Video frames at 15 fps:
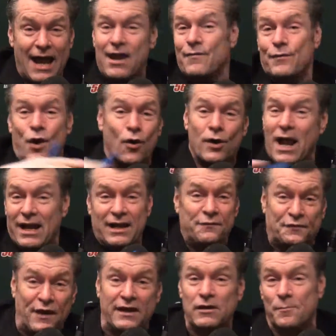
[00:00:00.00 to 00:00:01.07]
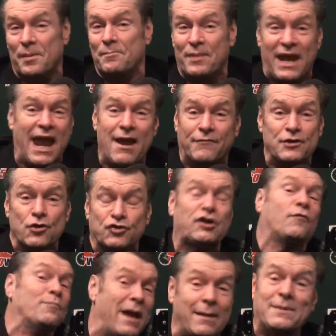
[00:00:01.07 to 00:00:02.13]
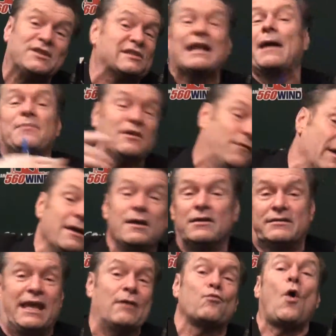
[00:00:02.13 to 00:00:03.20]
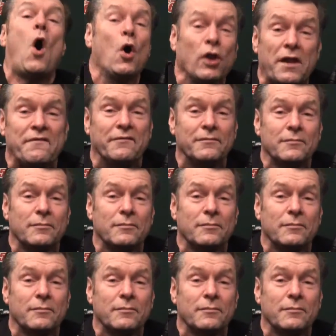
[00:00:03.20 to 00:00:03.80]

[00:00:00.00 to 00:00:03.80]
I haven't heard anything, you've been behaving yourself, maybe it's time to get rolling,